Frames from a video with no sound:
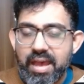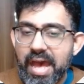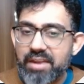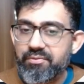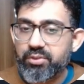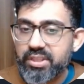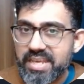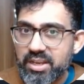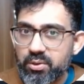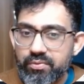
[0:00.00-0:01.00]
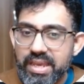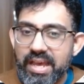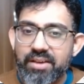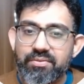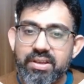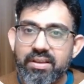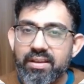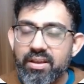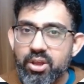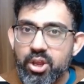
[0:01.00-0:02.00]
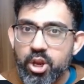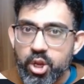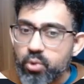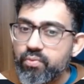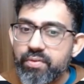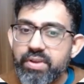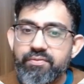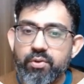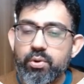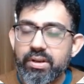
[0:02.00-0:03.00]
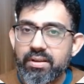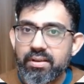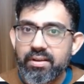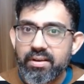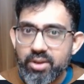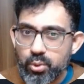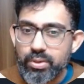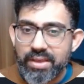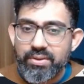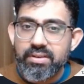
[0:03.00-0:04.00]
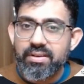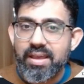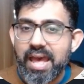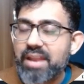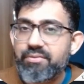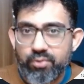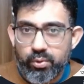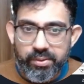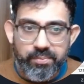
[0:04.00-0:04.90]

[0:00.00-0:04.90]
And for the yellow, we have 254, 211 and 4.